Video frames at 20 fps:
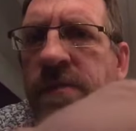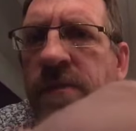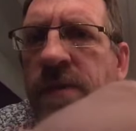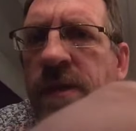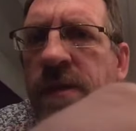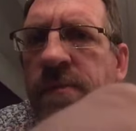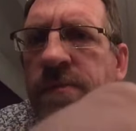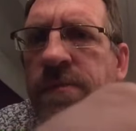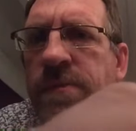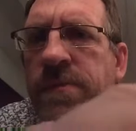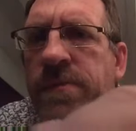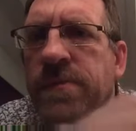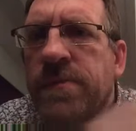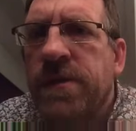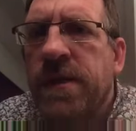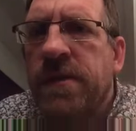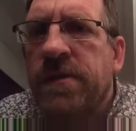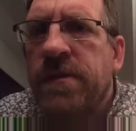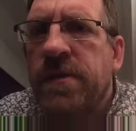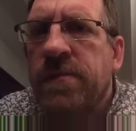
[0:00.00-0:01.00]
it up,
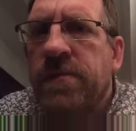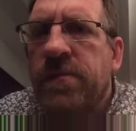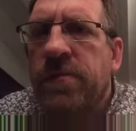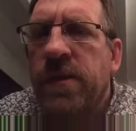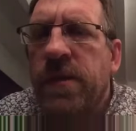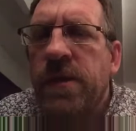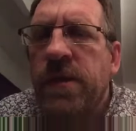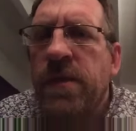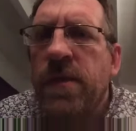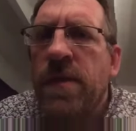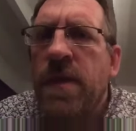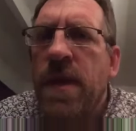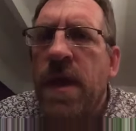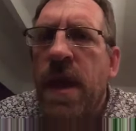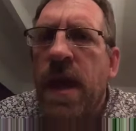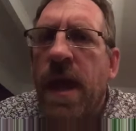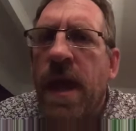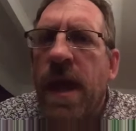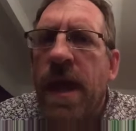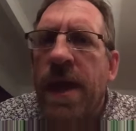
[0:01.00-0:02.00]
Stacey, I'm afraid.
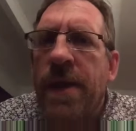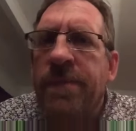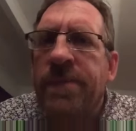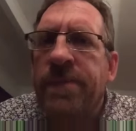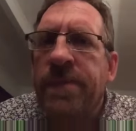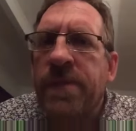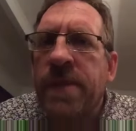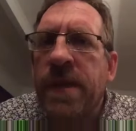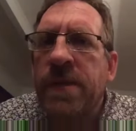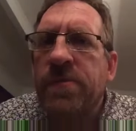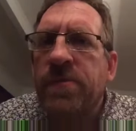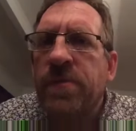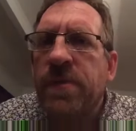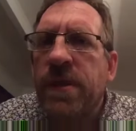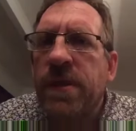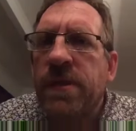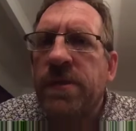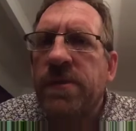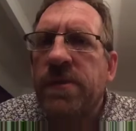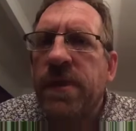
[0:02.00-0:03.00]
That's all
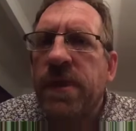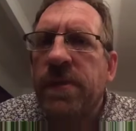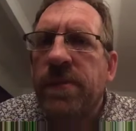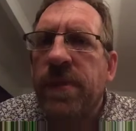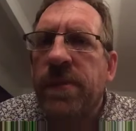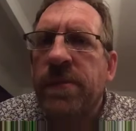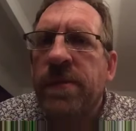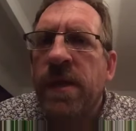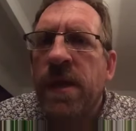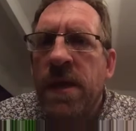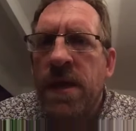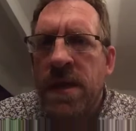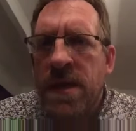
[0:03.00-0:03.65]
I can see at the moment.